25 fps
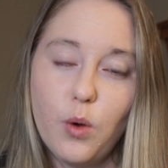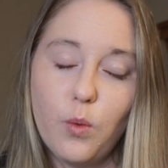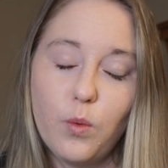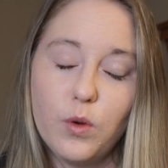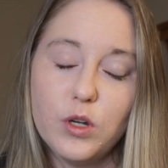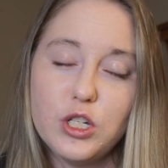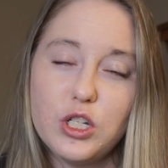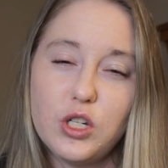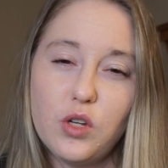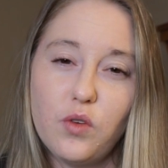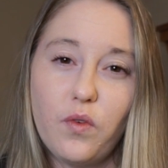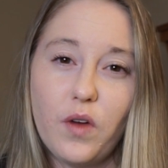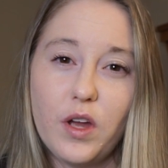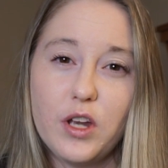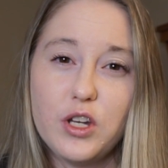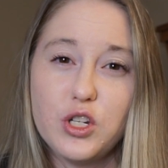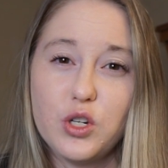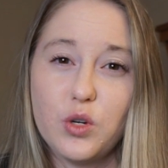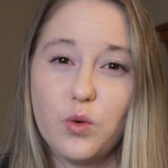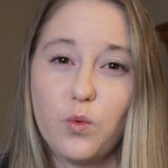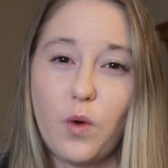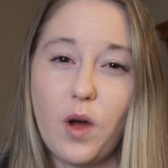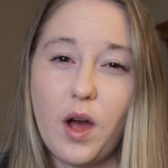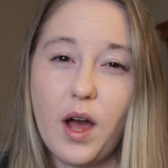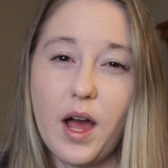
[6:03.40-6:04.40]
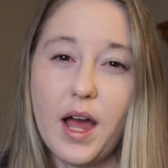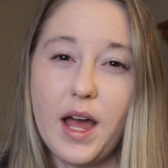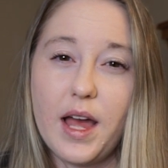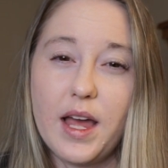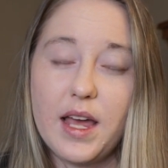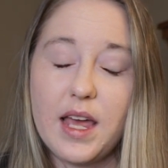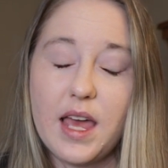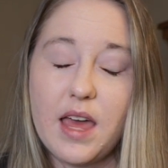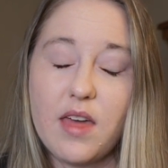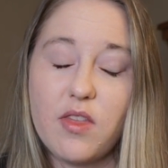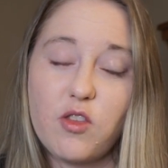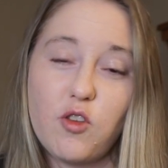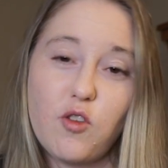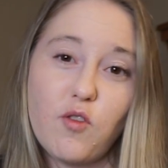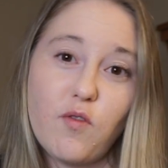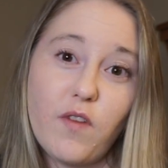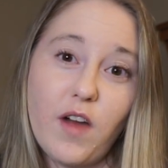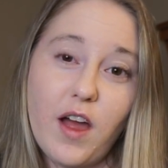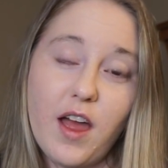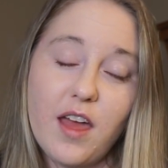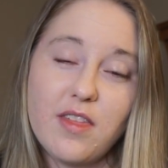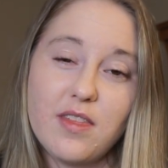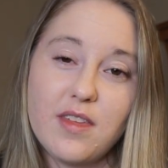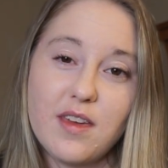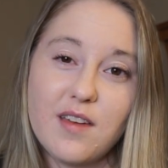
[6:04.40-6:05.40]
once you find your why and you
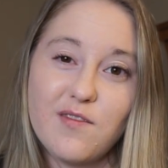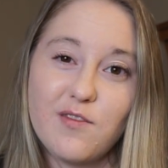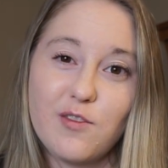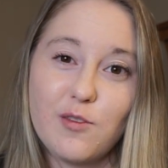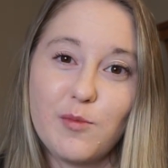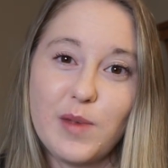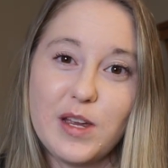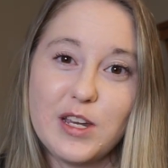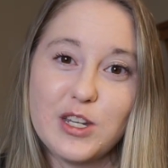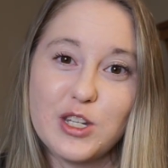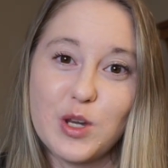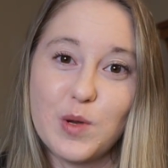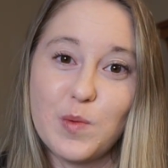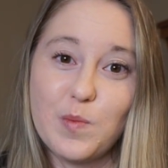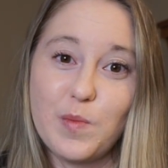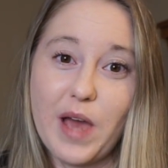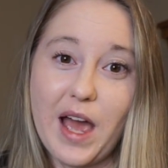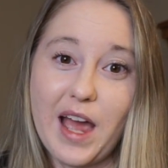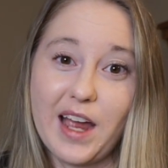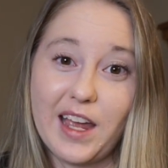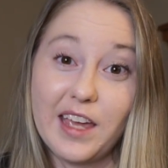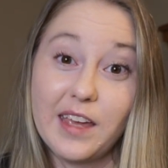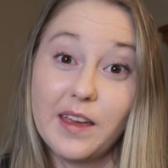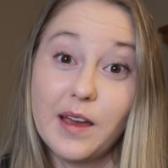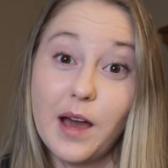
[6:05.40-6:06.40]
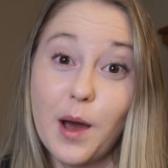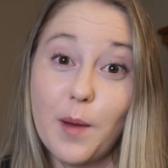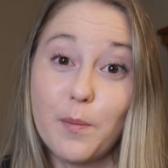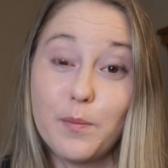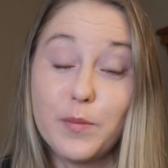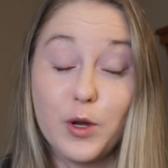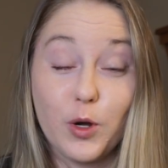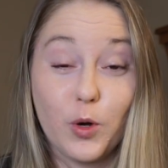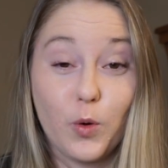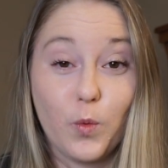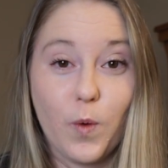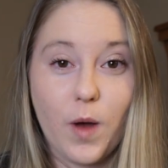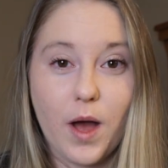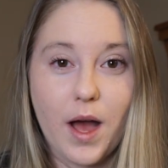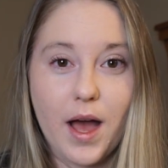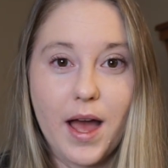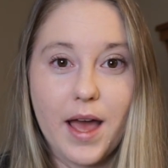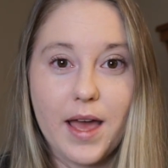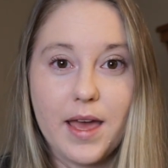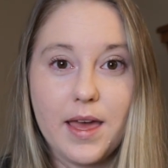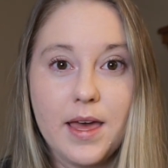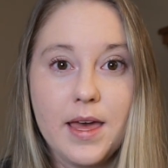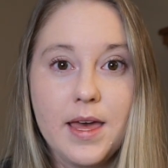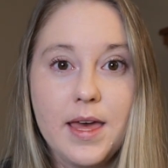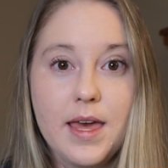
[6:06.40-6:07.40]
find the information backing up your
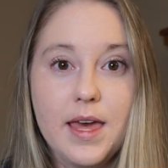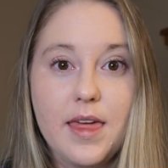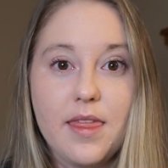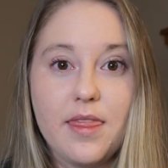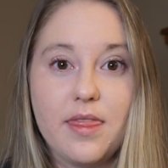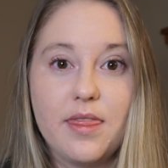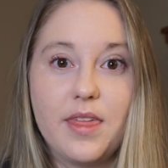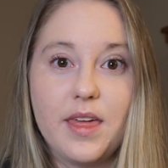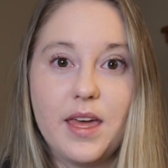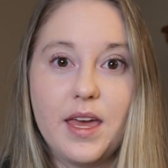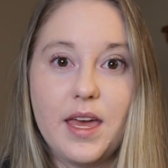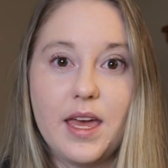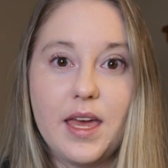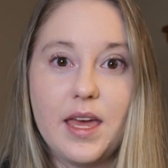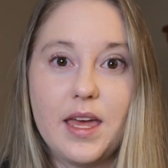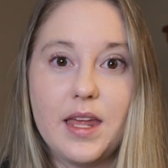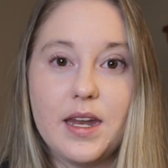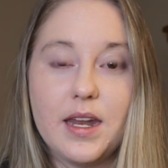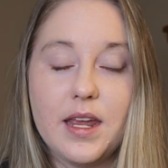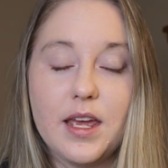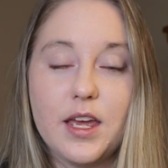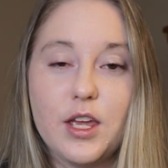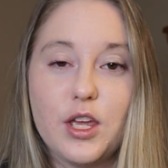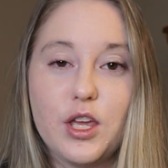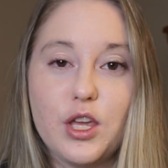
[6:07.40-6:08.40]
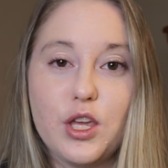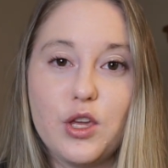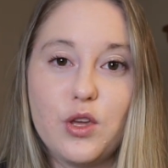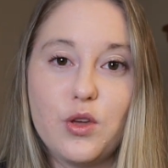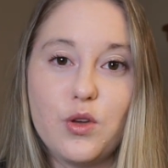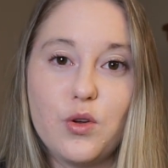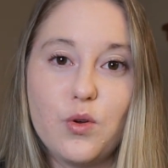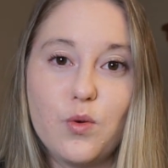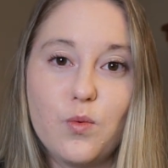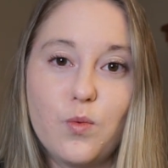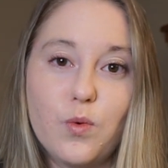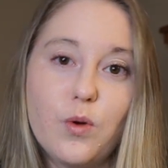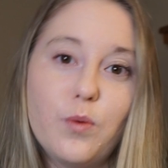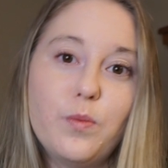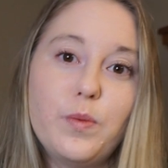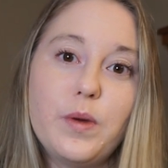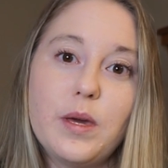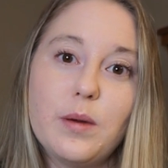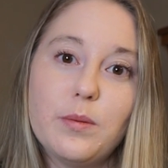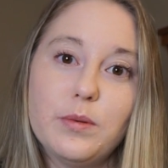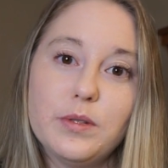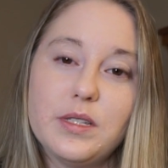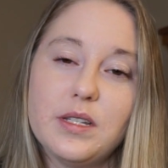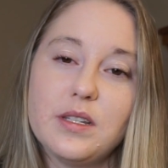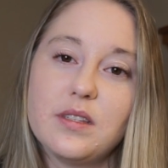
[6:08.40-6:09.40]
why, then you will be
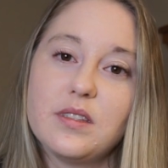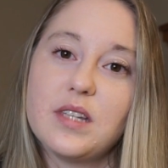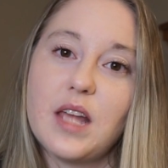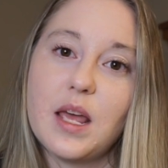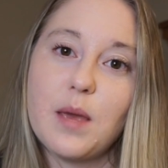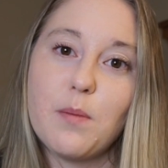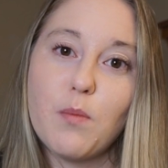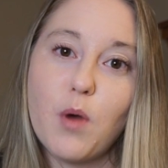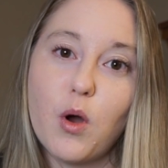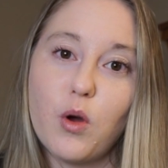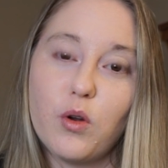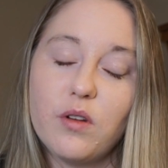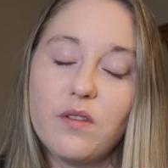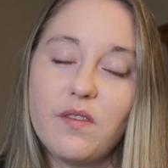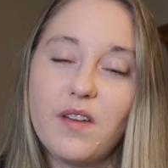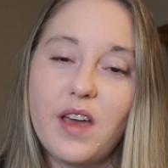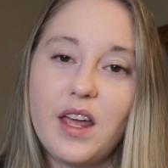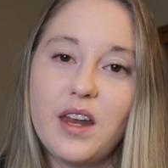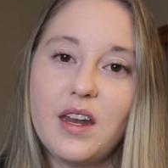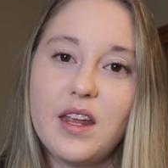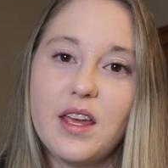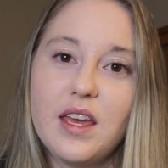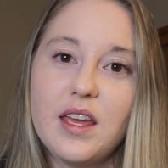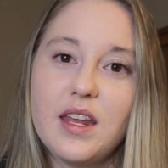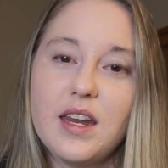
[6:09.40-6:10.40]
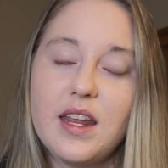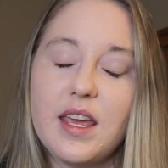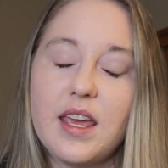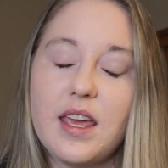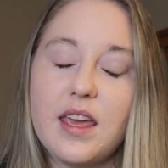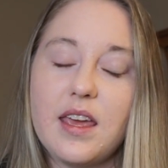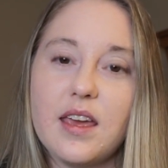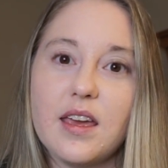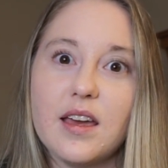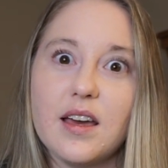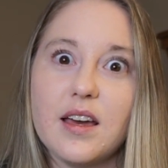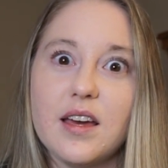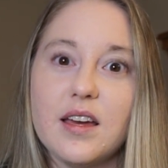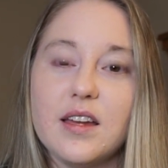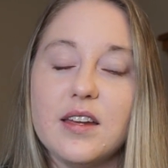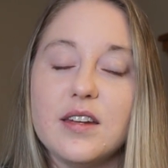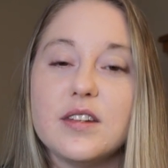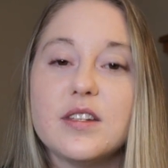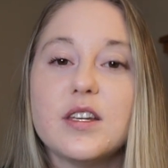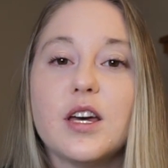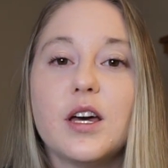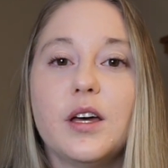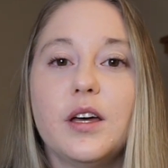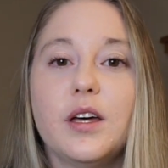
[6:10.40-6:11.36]
able to stay motivated and